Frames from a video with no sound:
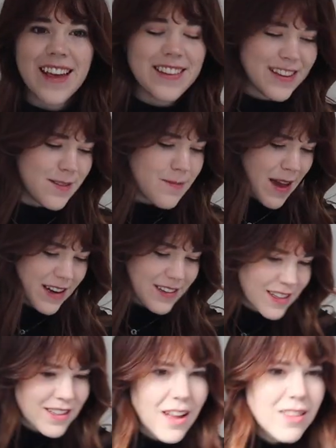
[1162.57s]
that this
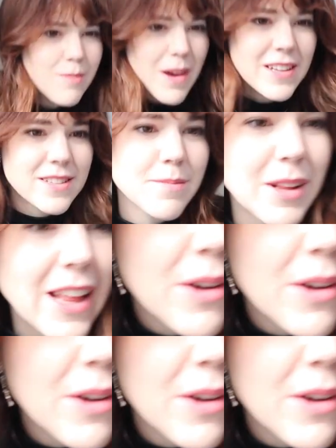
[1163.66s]
medicine, not the medicine, but